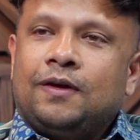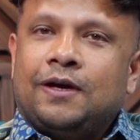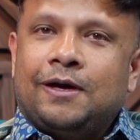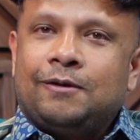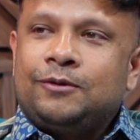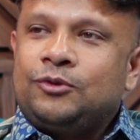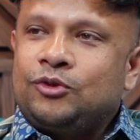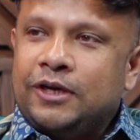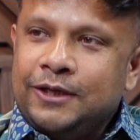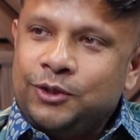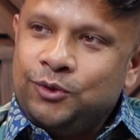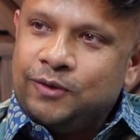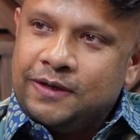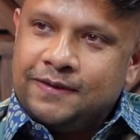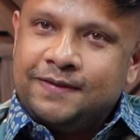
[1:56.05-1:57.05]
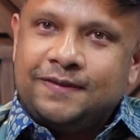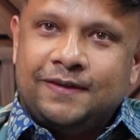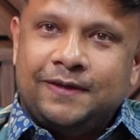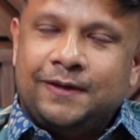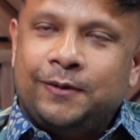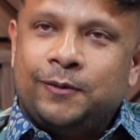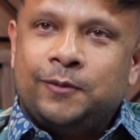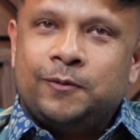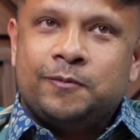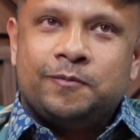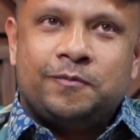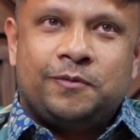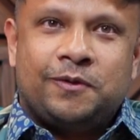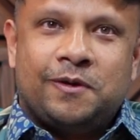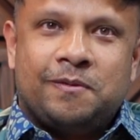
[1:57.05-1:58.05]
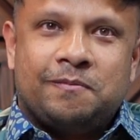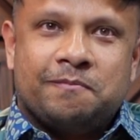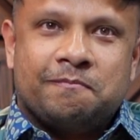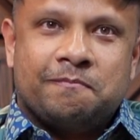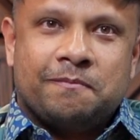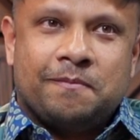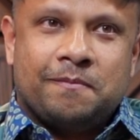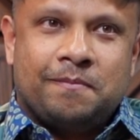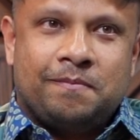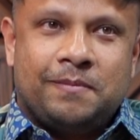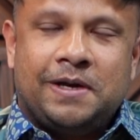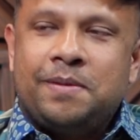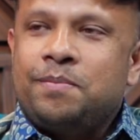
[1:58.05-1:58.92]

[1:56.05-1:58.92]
I'll try to answer you from my